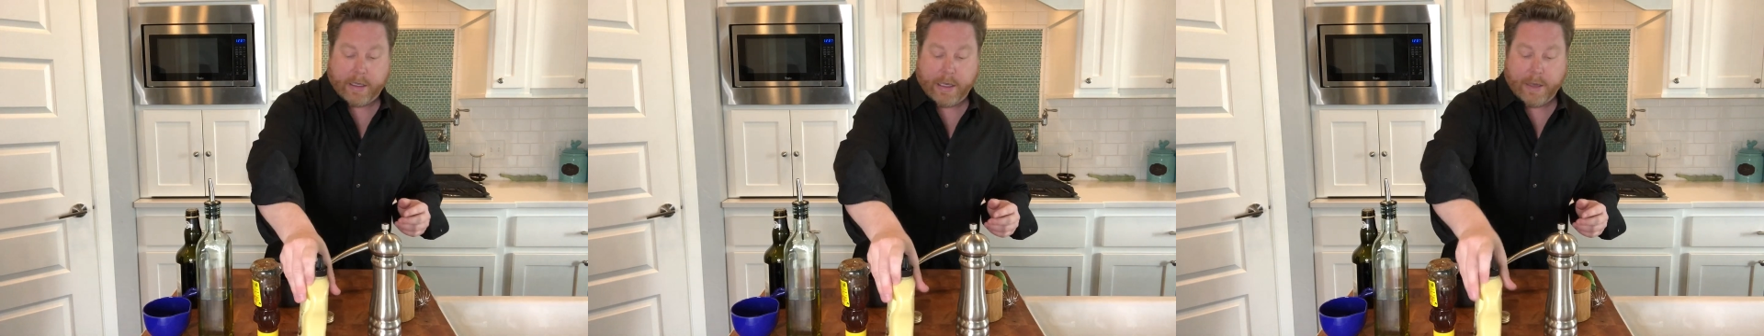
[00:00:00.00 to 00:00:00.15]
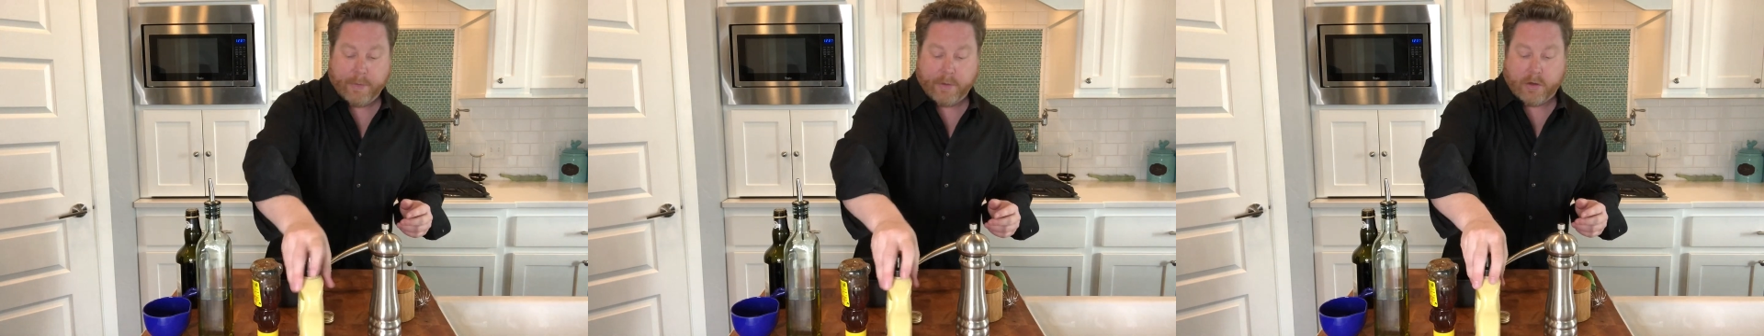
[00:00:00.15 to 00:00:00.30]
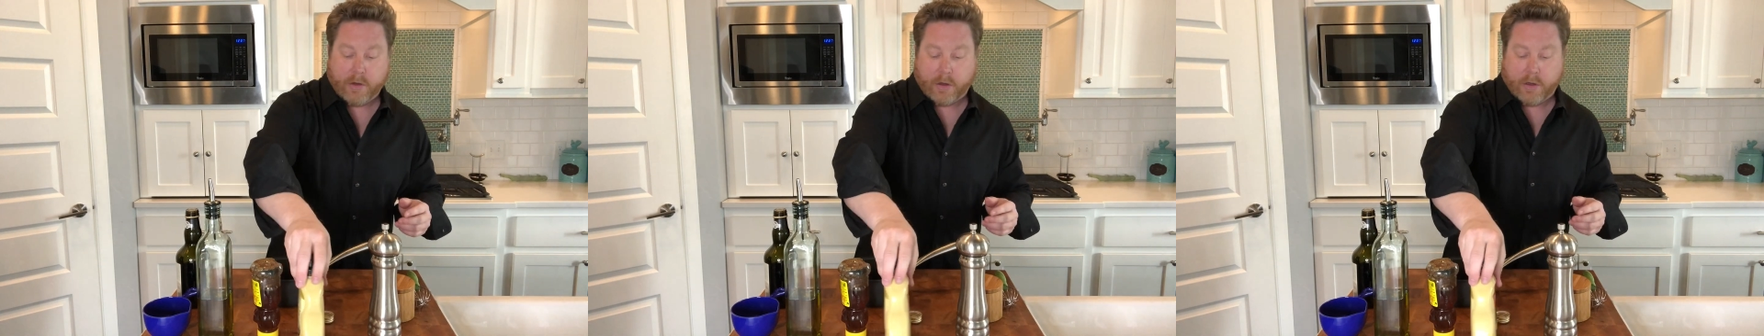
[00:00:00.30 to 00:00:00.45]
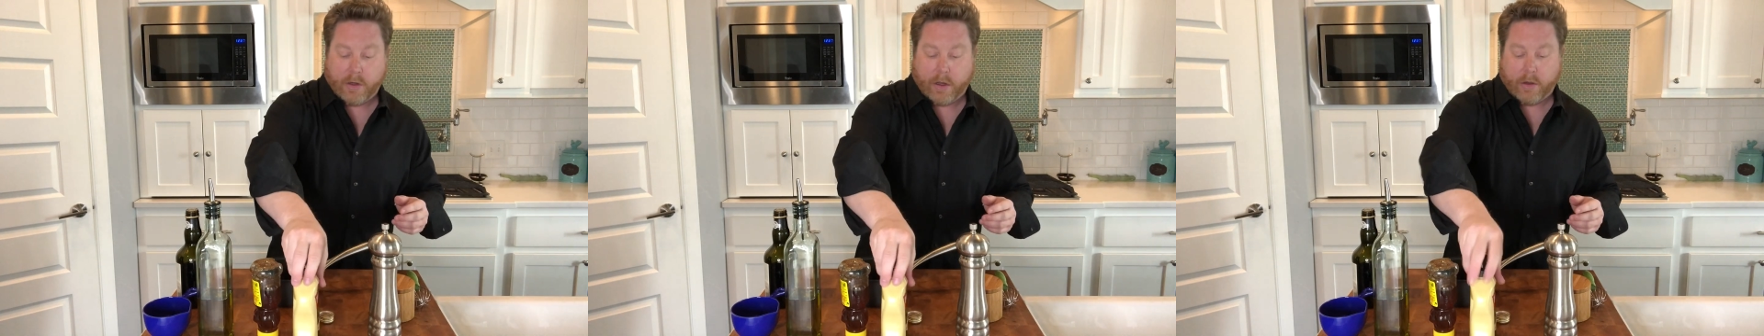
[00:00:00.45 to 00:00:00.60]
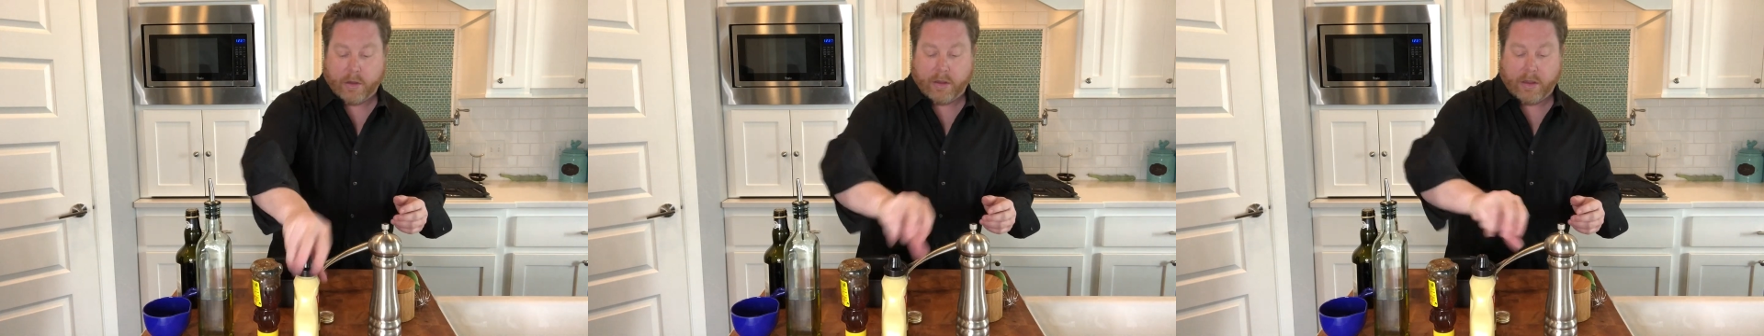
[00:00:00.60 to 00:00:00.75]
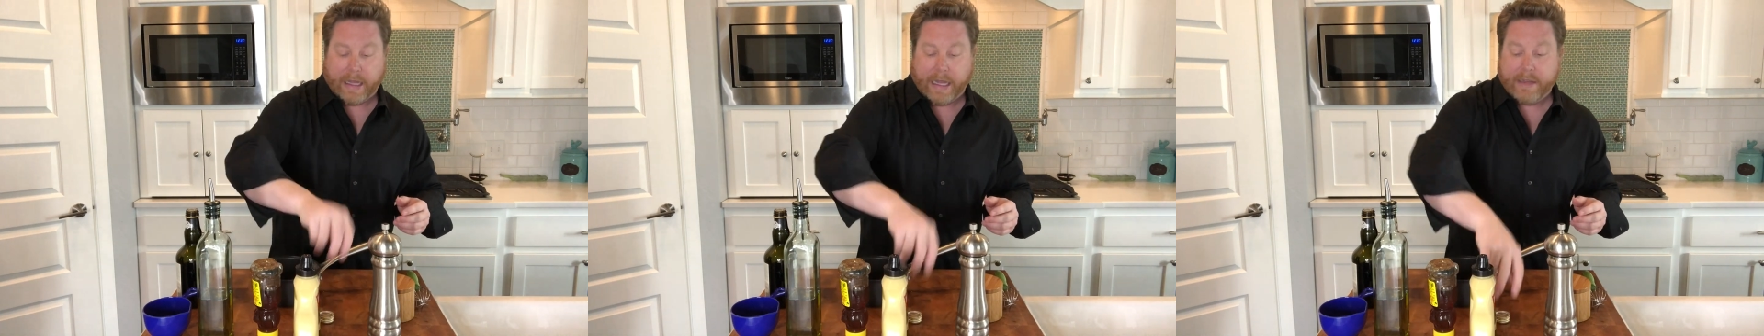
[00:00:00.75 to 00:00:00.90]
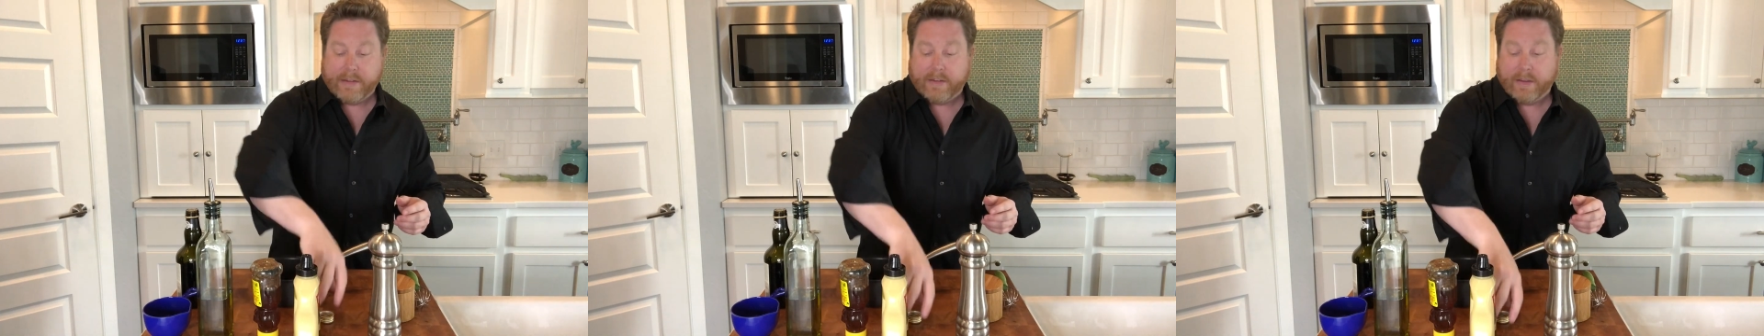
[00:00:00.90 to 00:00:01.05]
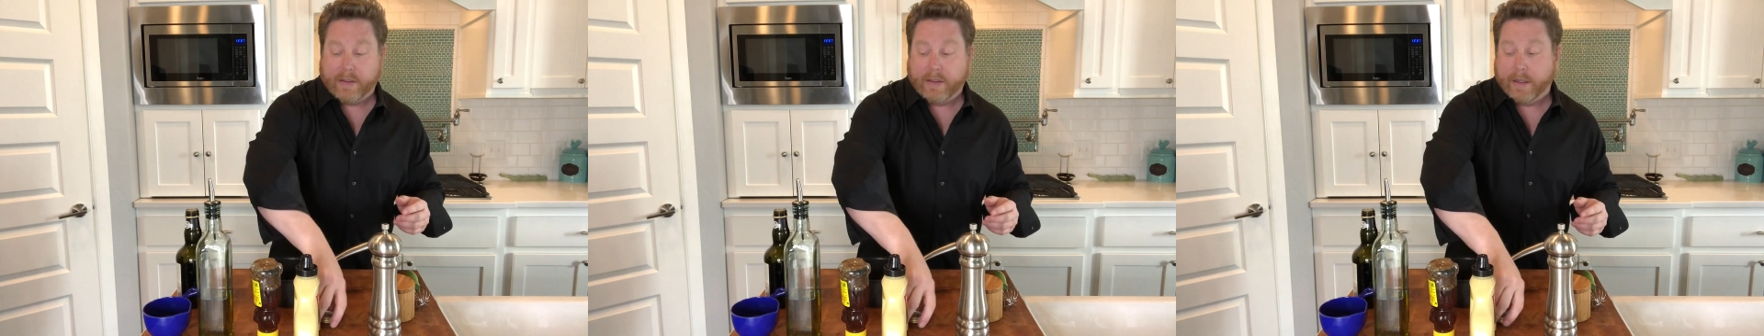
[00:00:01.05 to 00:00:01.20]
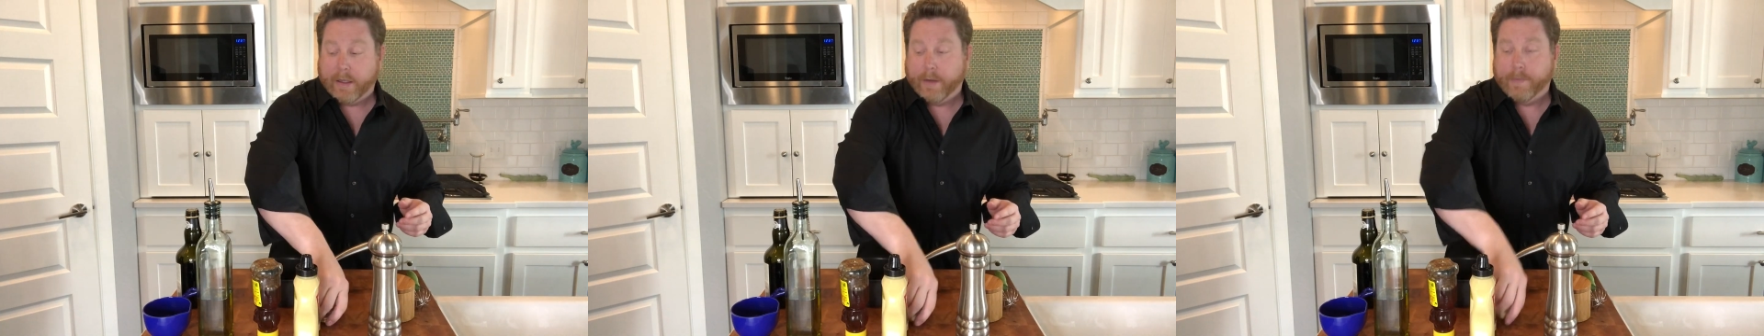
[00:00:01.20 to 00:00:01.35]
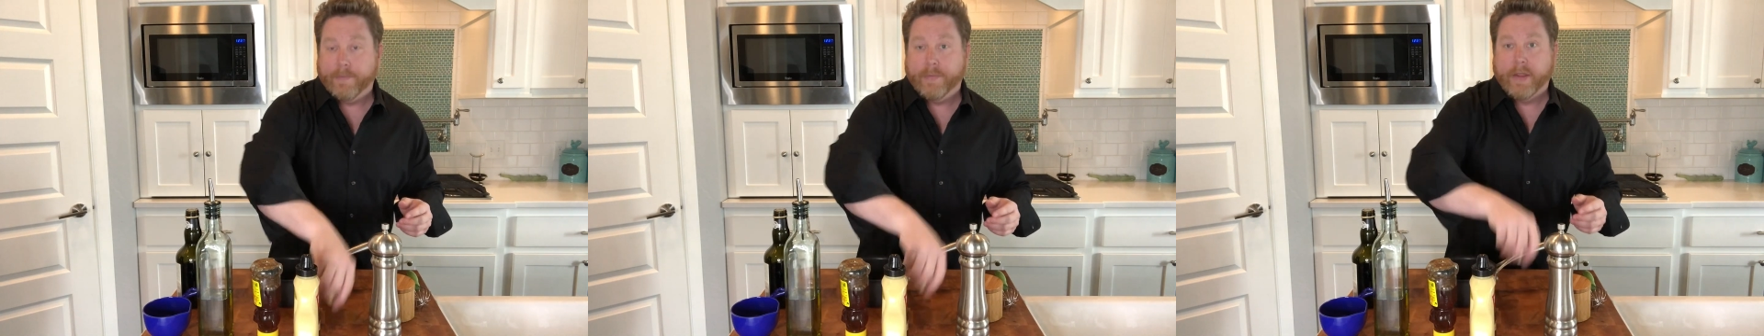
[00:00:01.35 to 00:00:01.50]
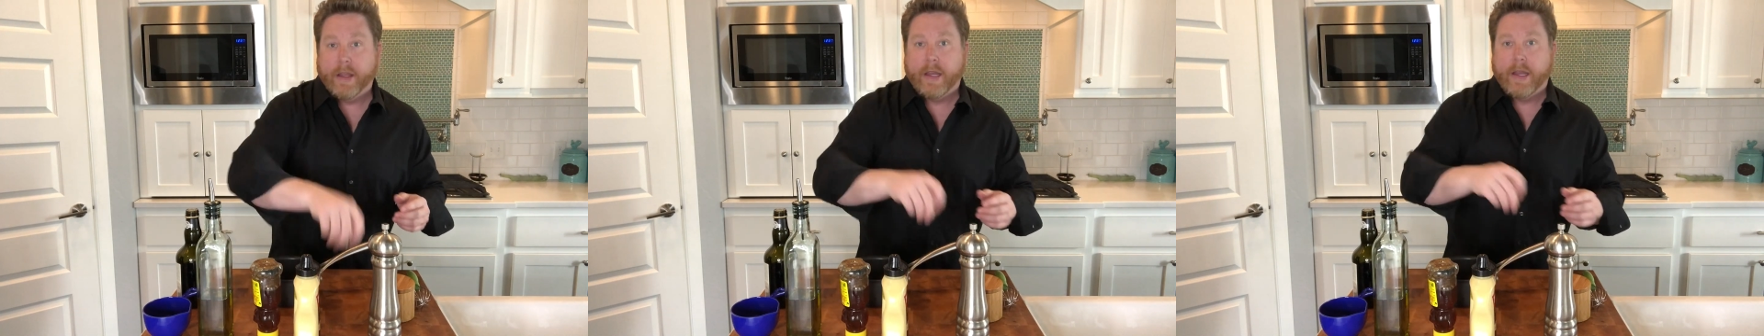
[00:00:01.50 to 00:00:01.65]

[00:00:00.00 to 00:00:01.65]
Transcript: chemical called lecithin.